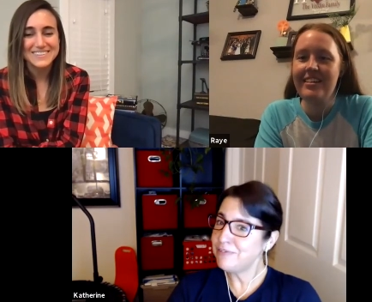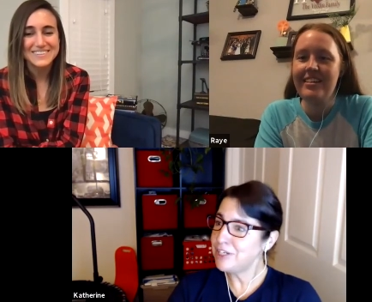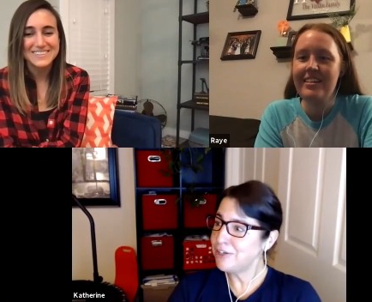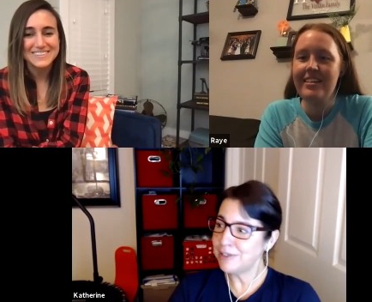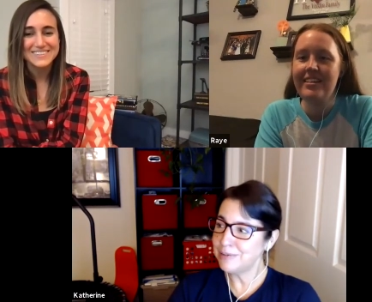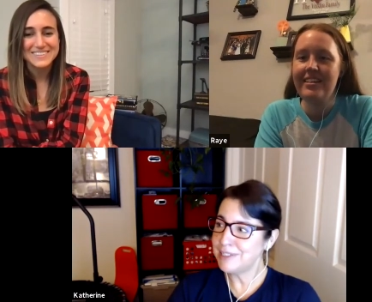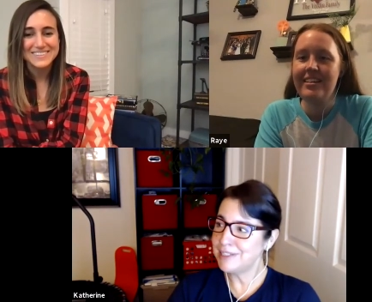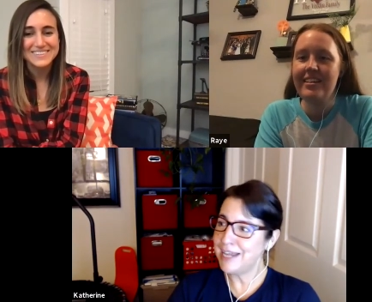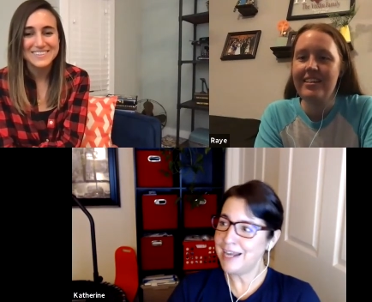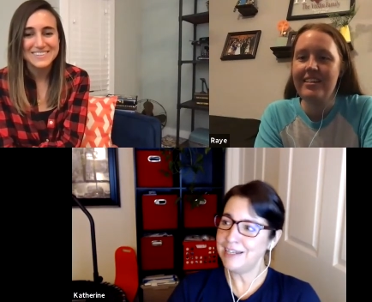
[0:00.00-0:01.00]
Speaker 1: video and I was
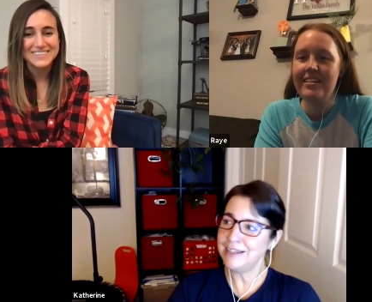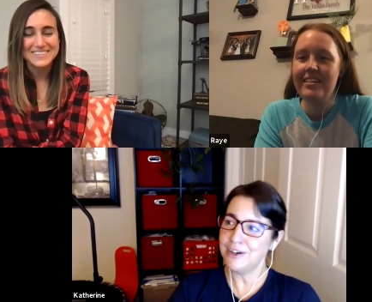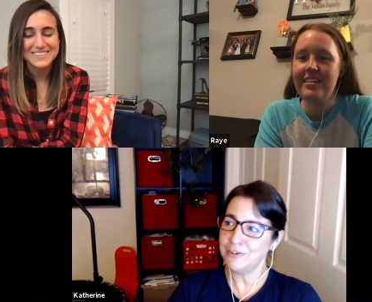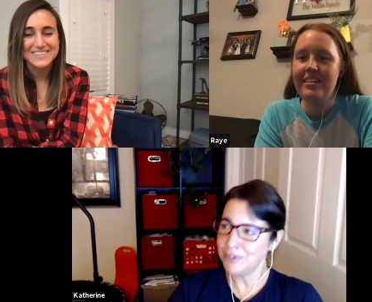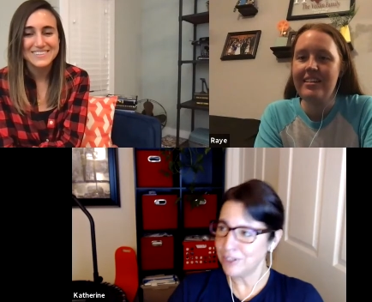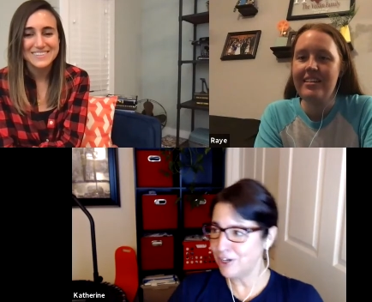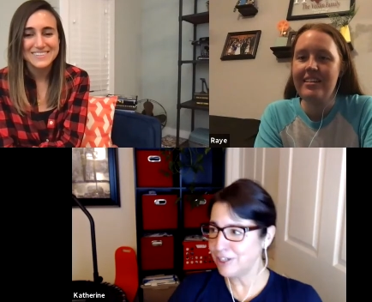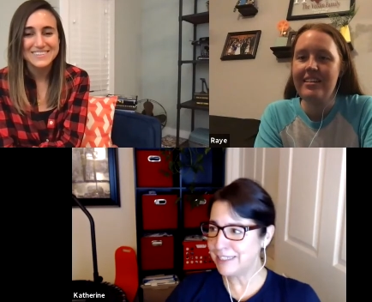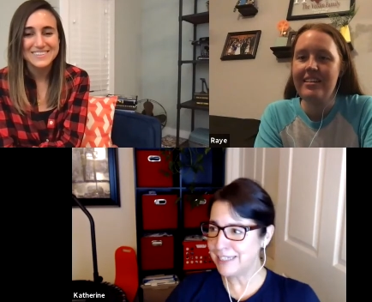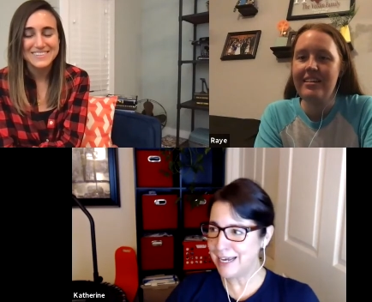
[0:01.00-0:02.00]
standing there for the
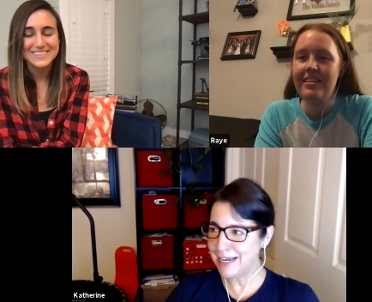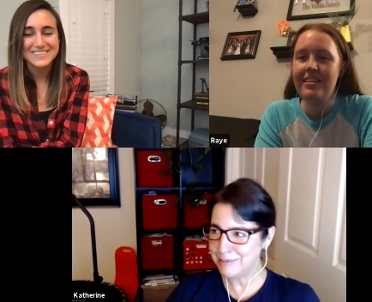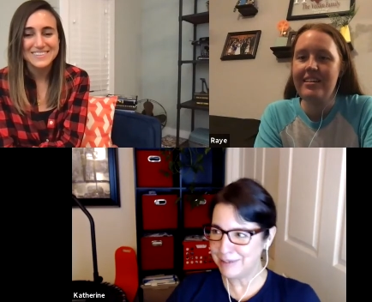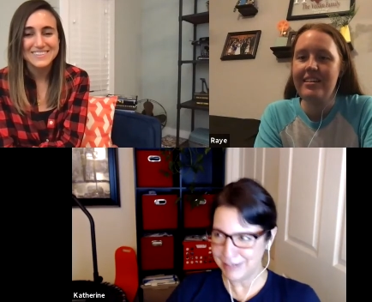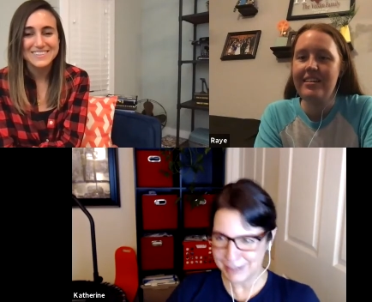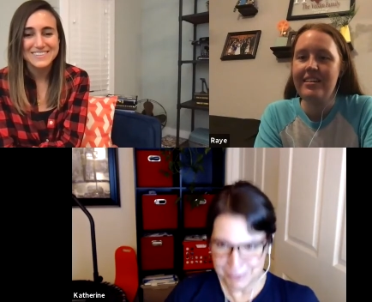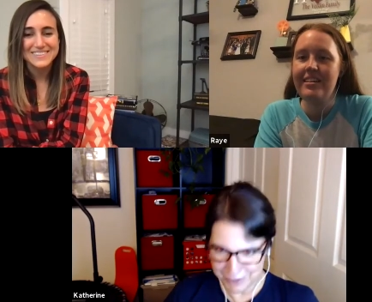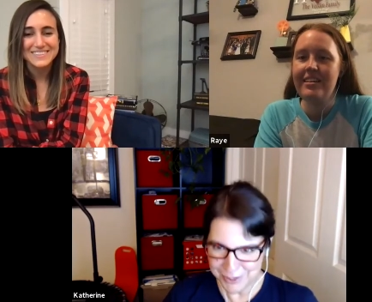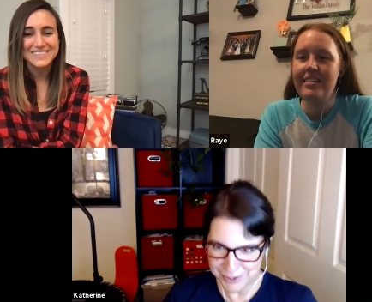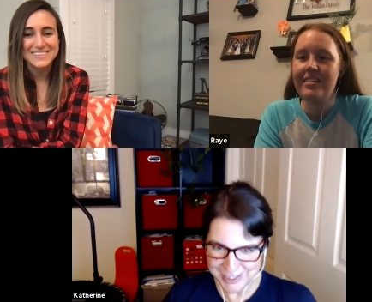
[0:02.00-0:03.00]
longest time. like, okay,
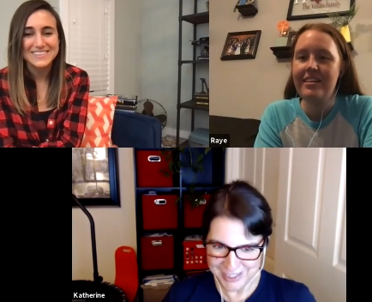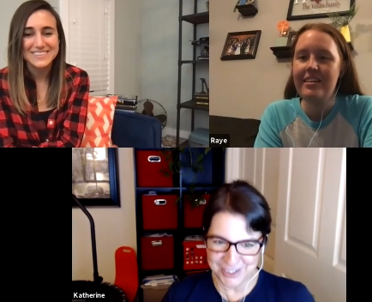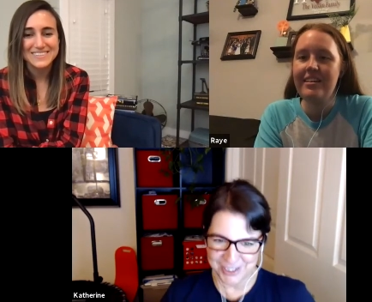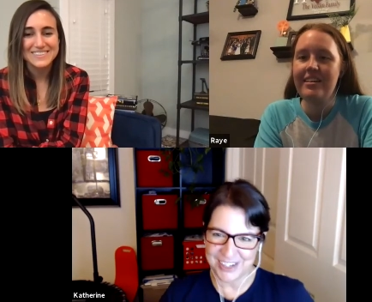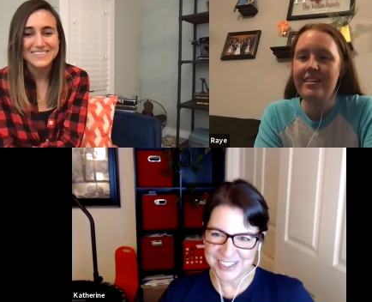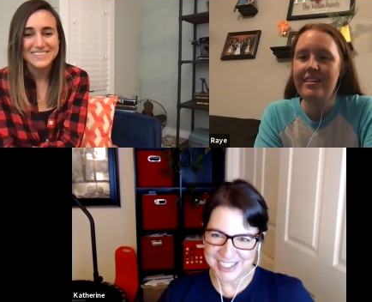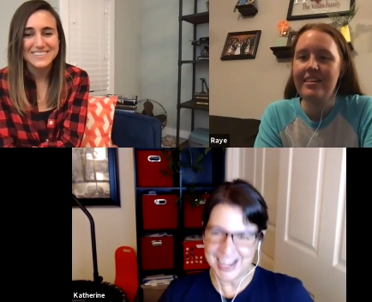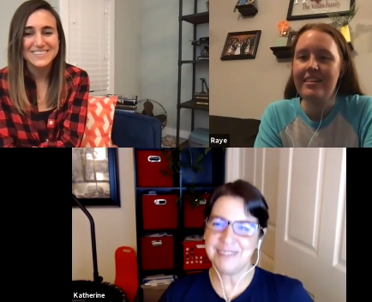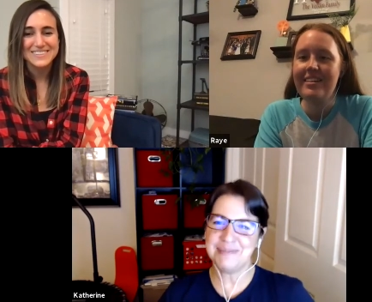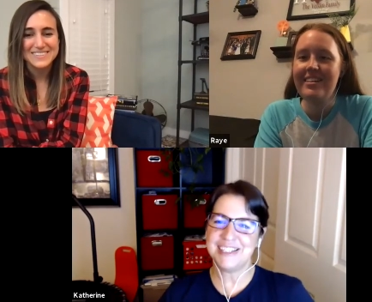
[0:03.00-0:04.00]
there's there, there's got
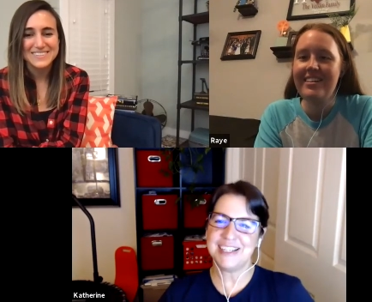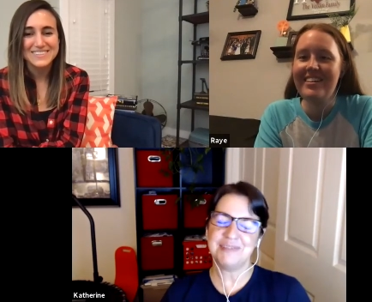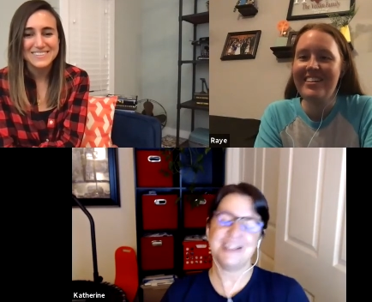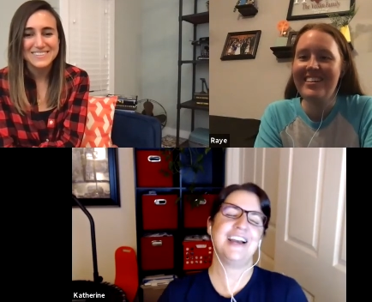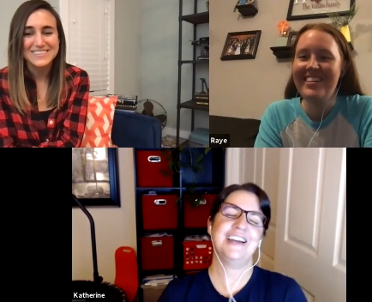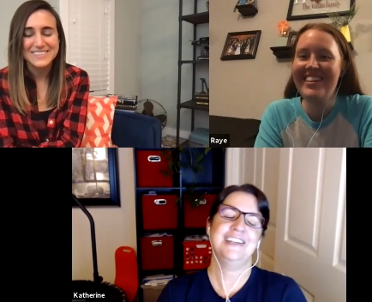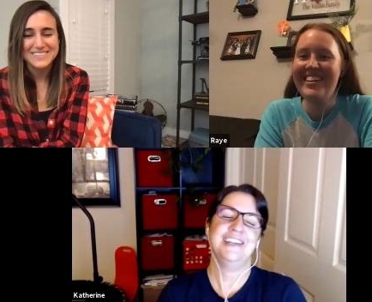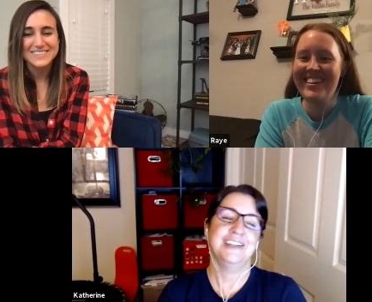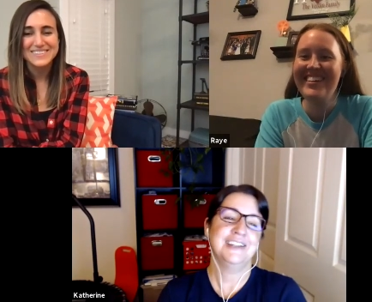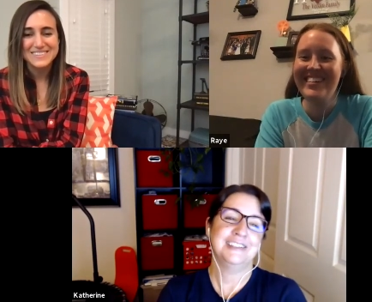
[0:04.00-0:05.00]
to be something. I,
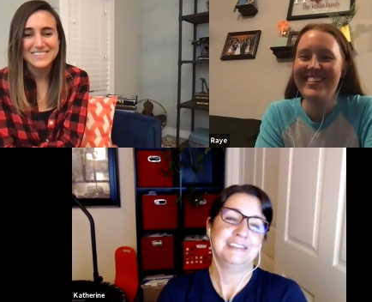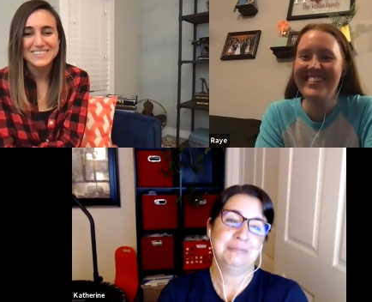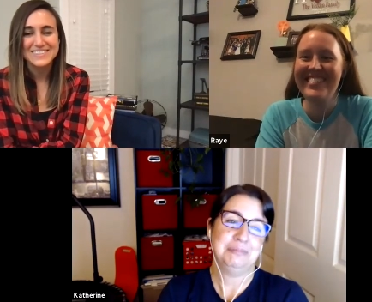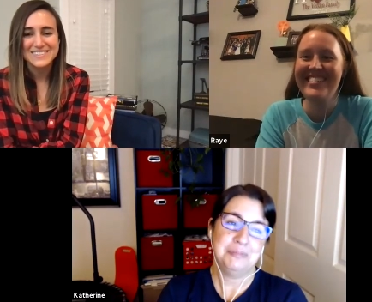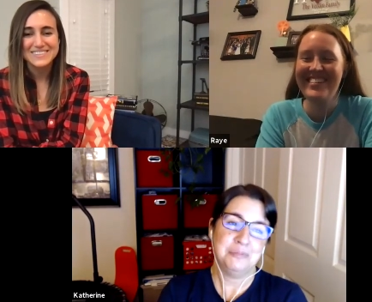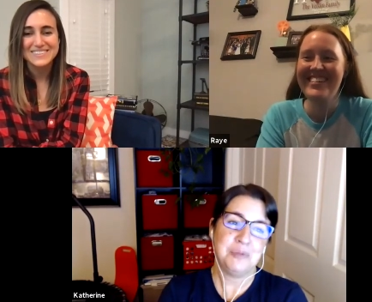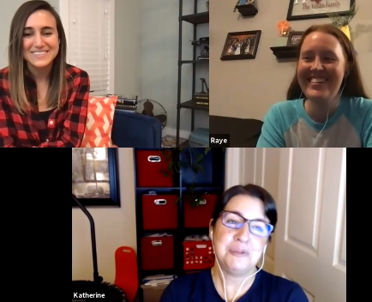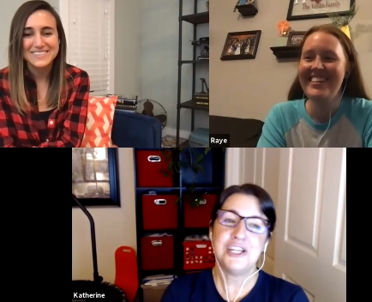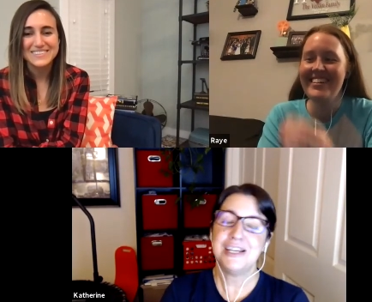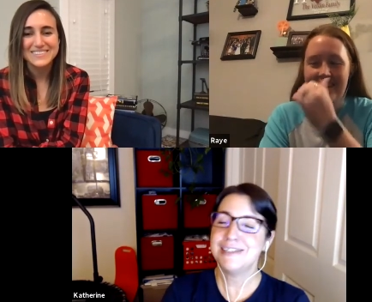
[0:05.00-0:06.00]
maybe she
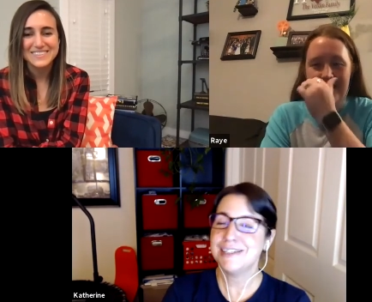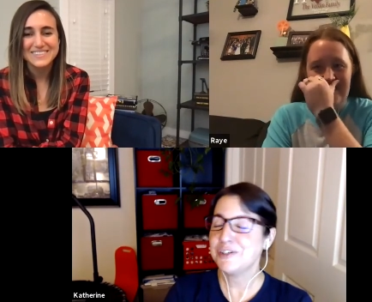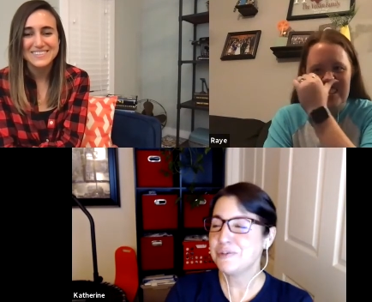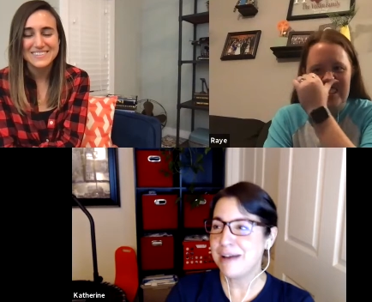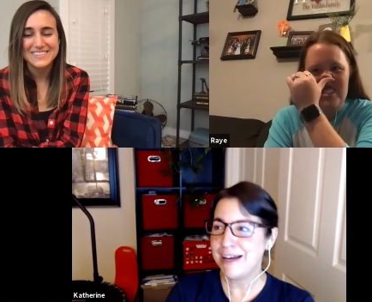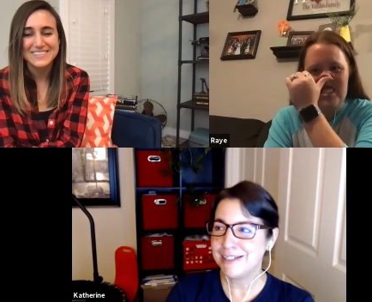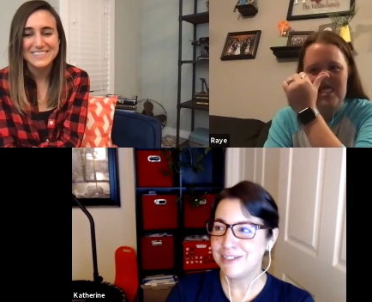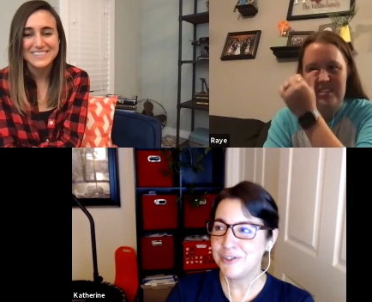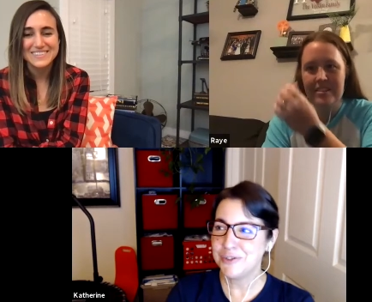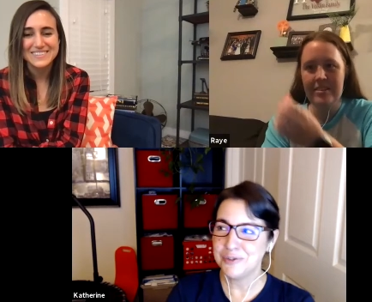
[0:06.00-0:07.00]
has it in her mind
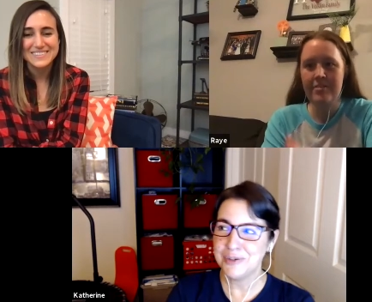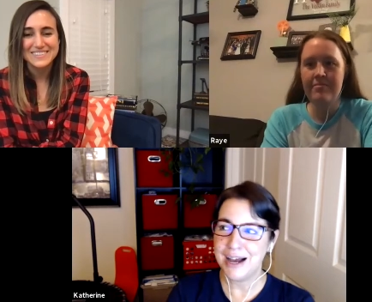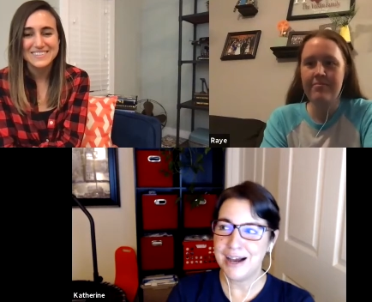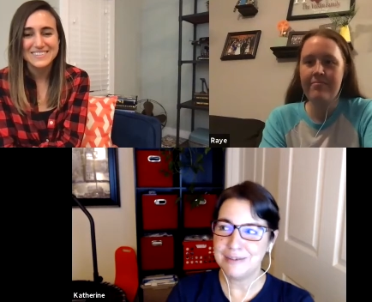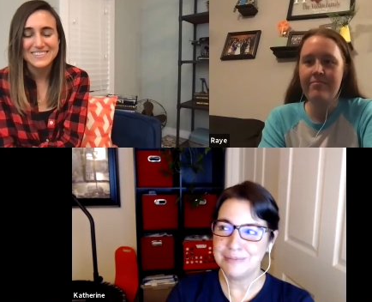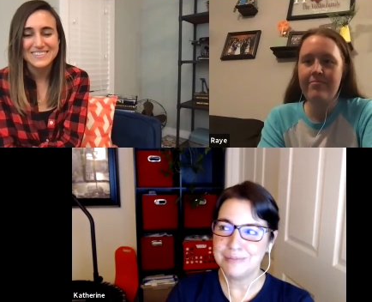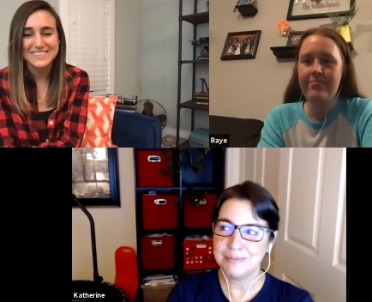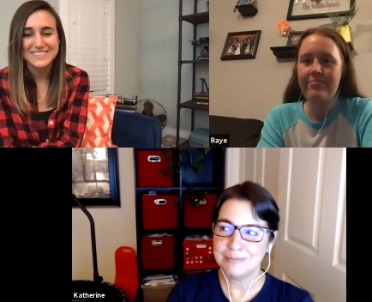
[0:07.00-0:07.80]
to um,